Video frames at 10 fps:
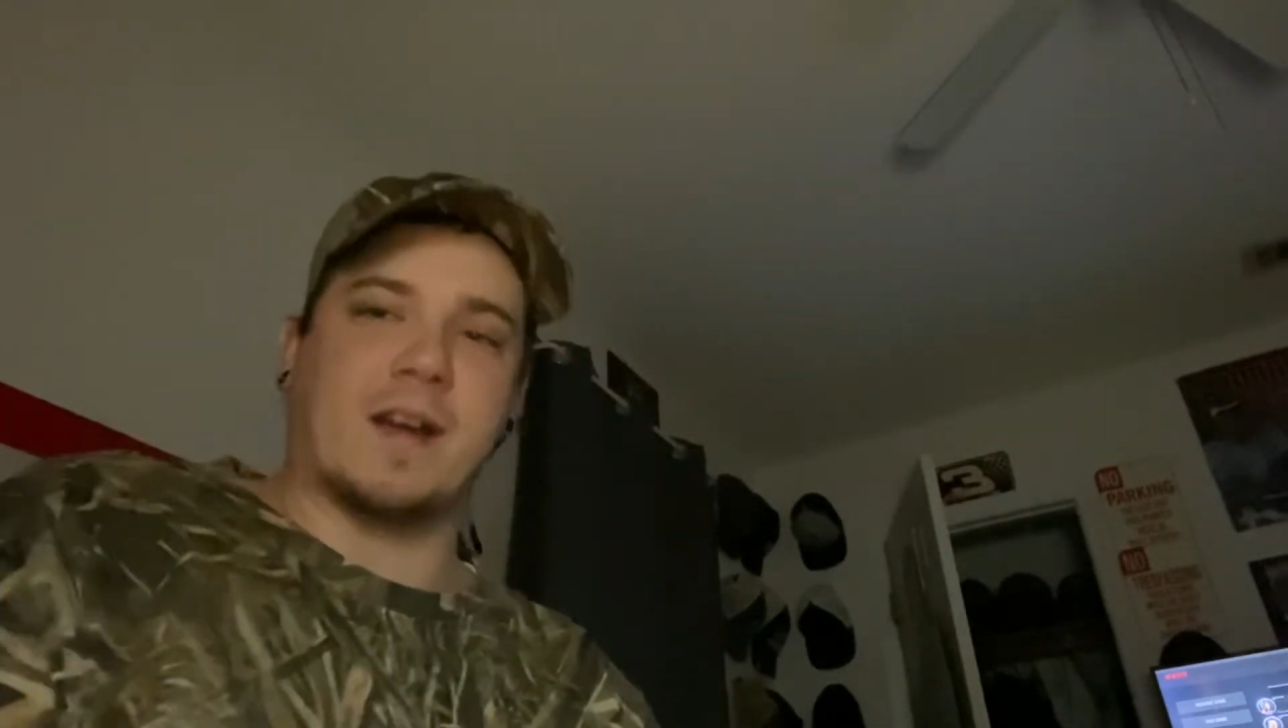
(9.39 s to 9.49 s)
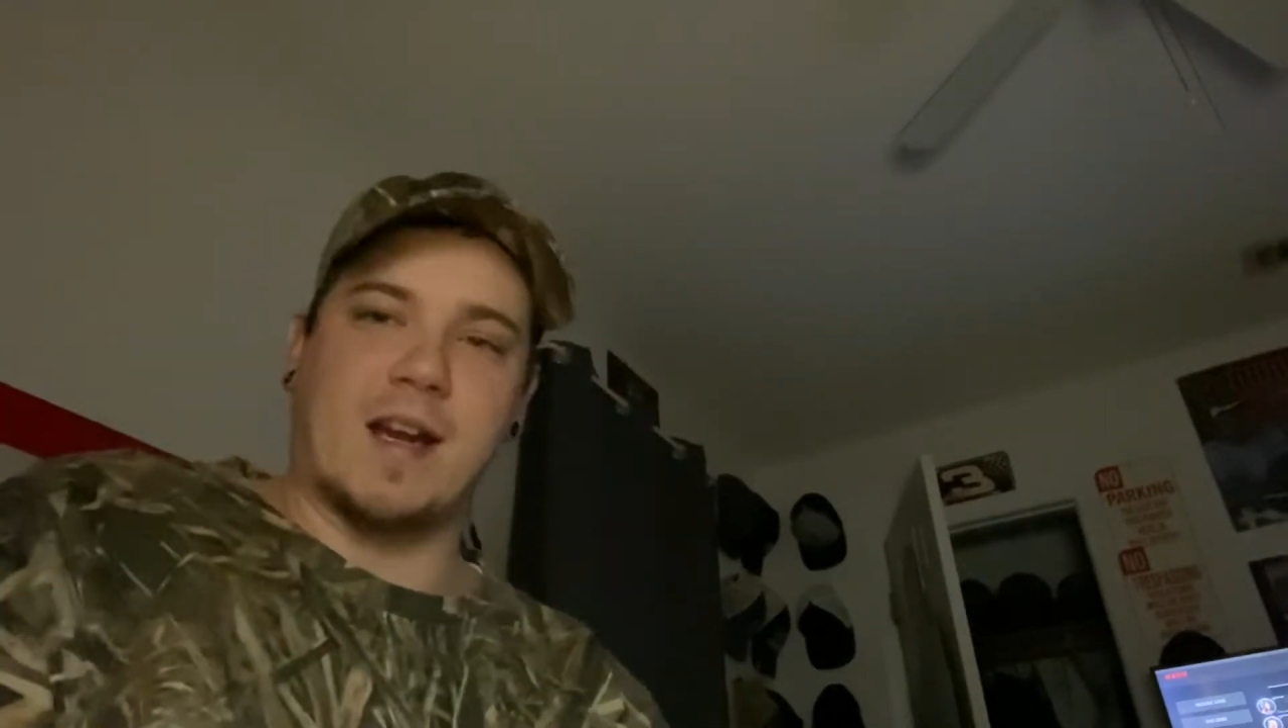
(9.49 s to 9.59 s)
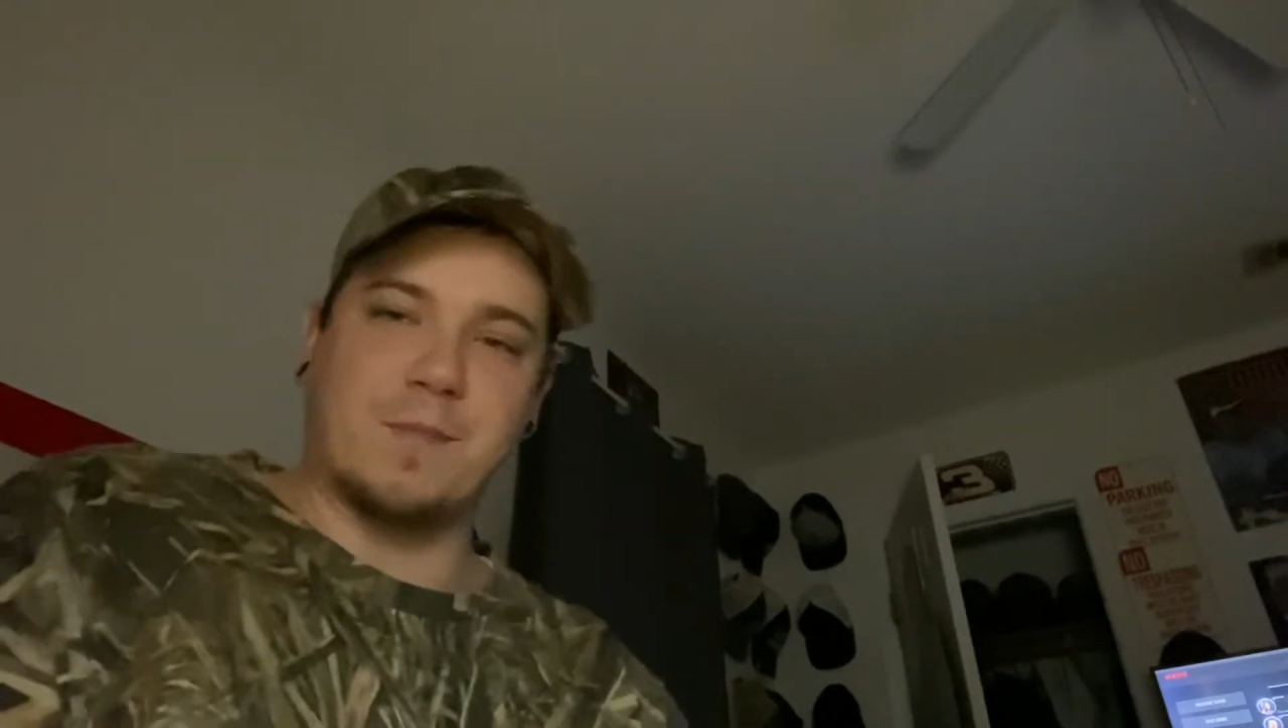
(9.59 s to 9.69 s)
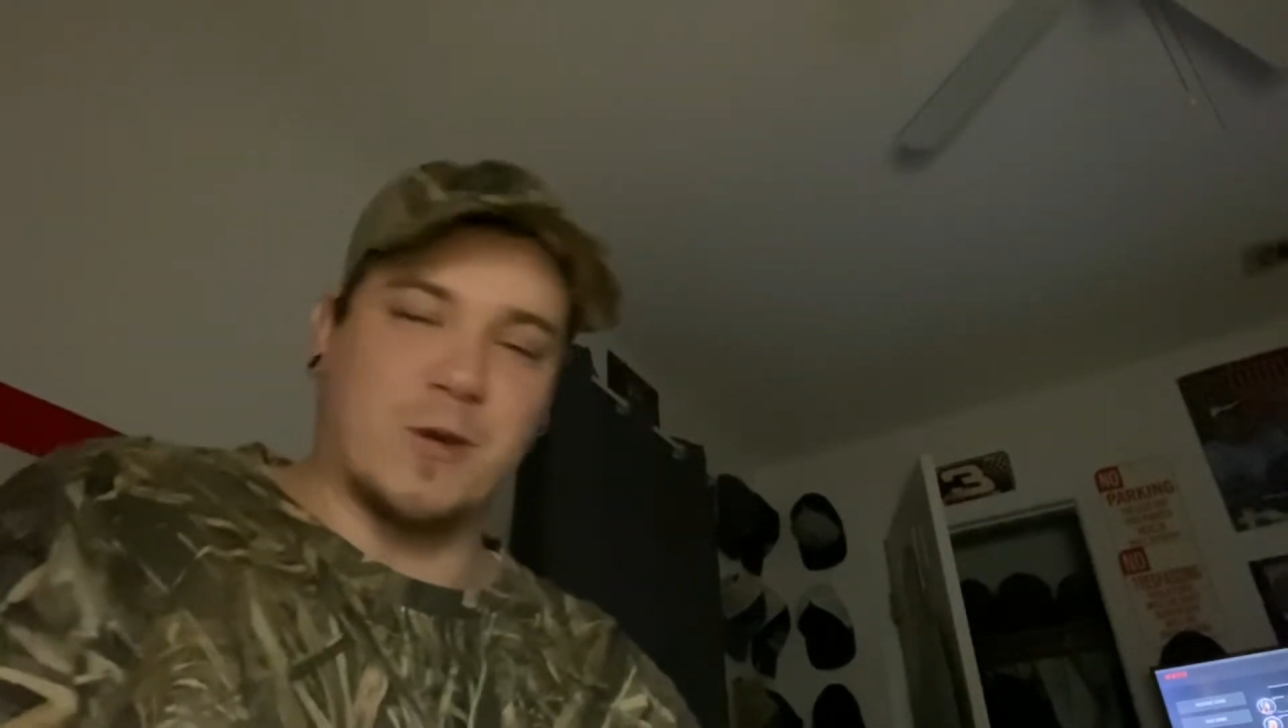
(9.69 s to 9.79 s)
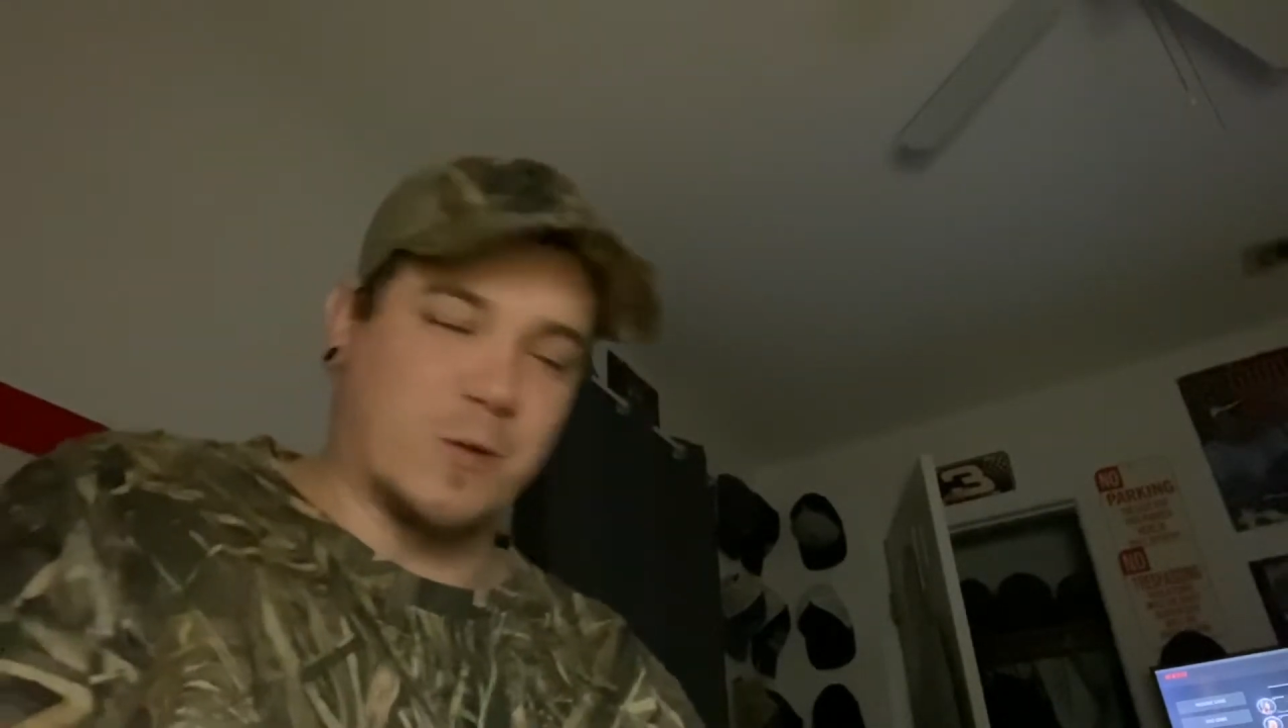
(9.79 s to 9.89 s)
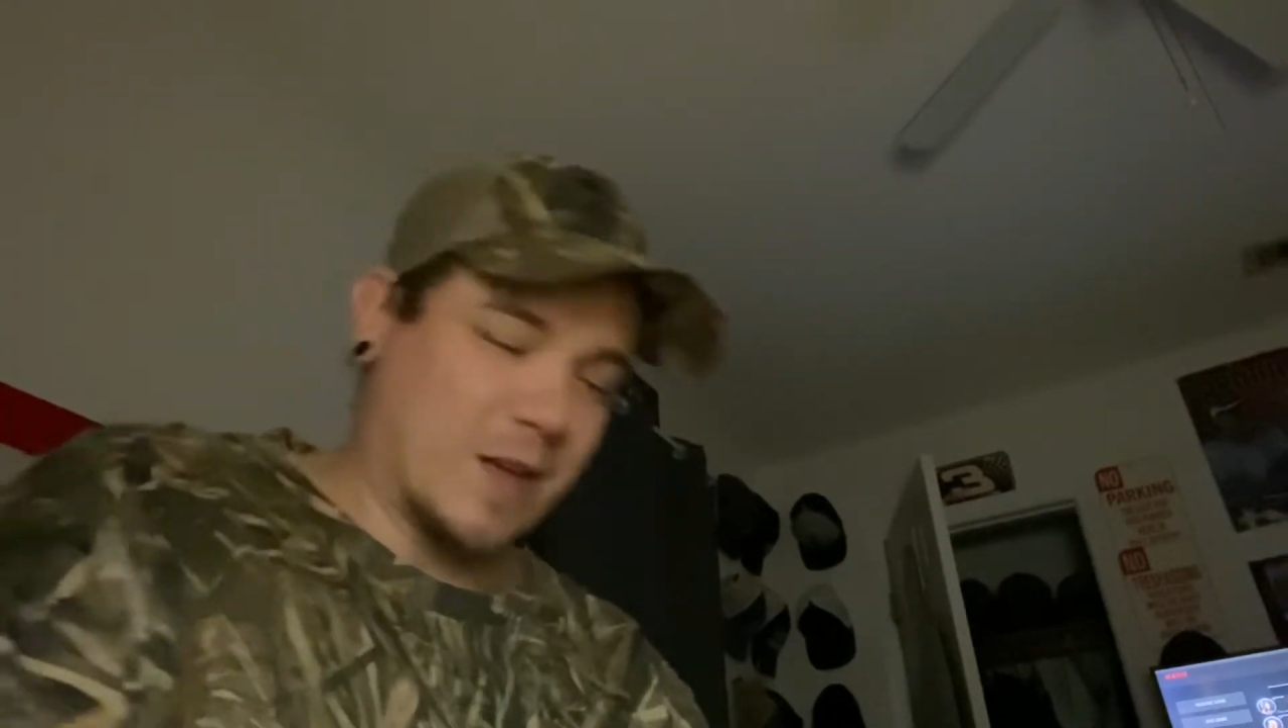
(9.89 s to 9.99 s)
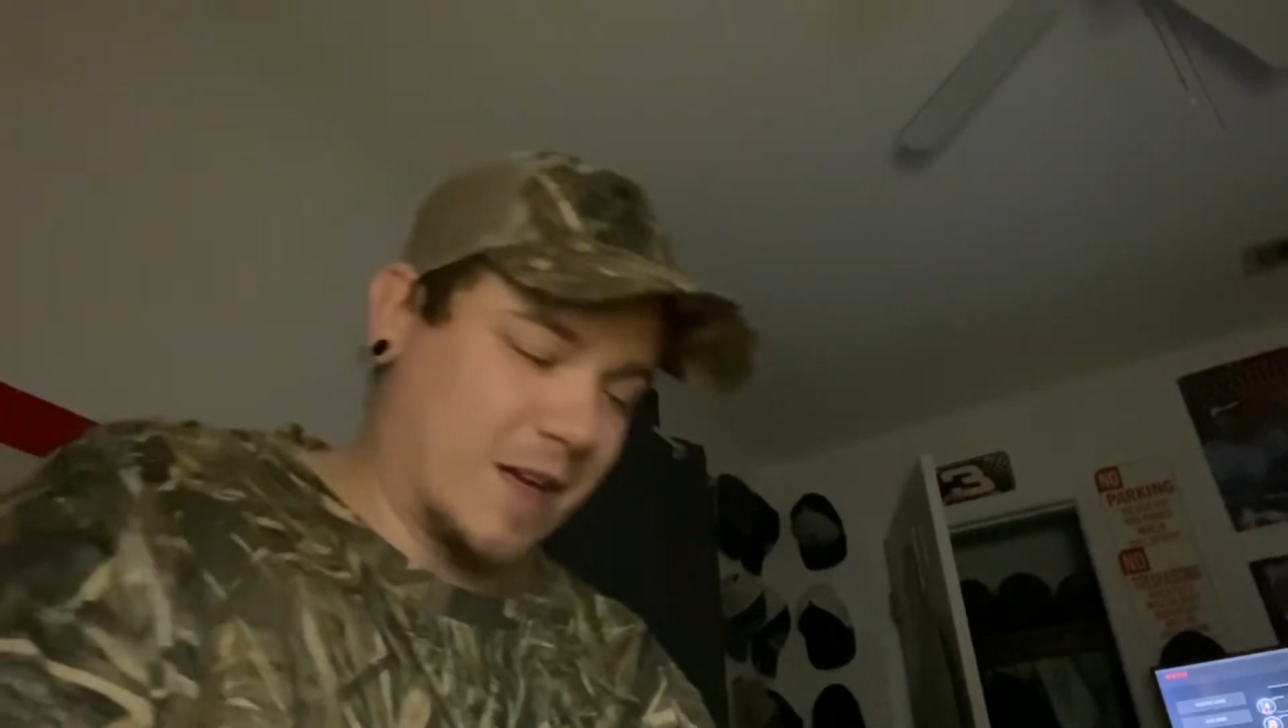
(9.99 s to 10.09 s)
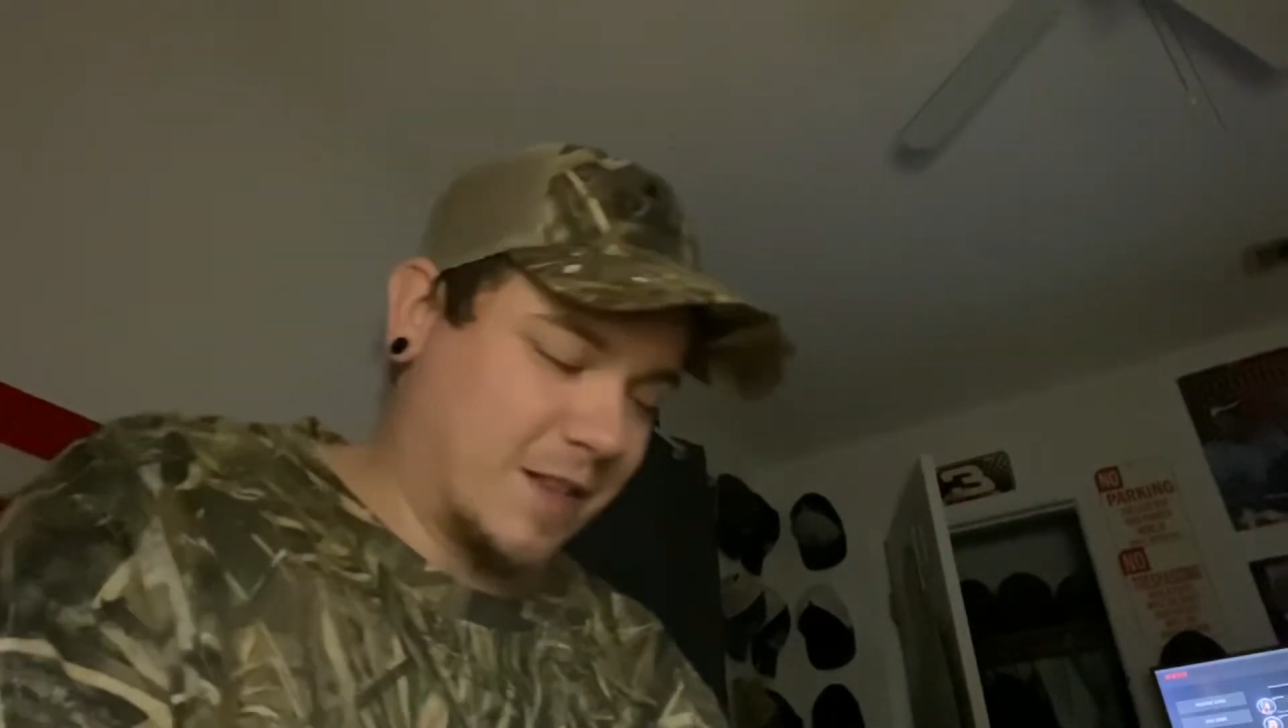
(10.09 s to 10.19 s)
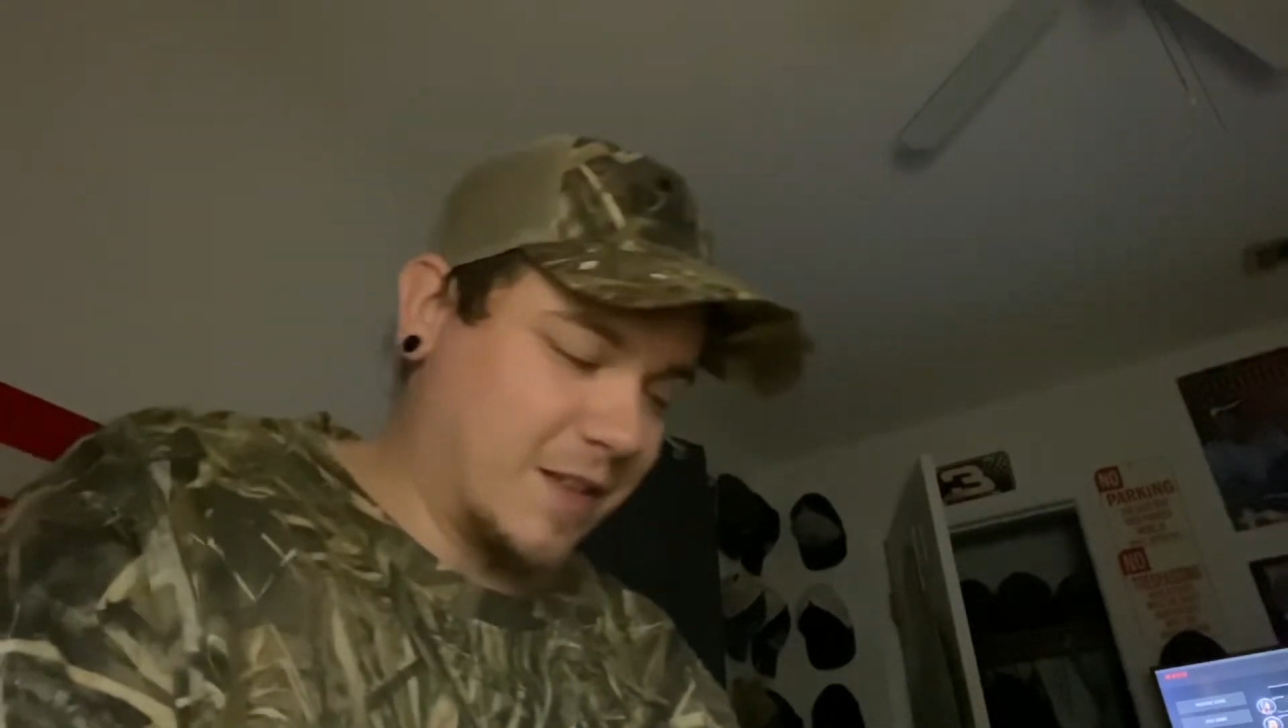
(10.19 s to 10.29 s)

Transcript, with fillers: camo like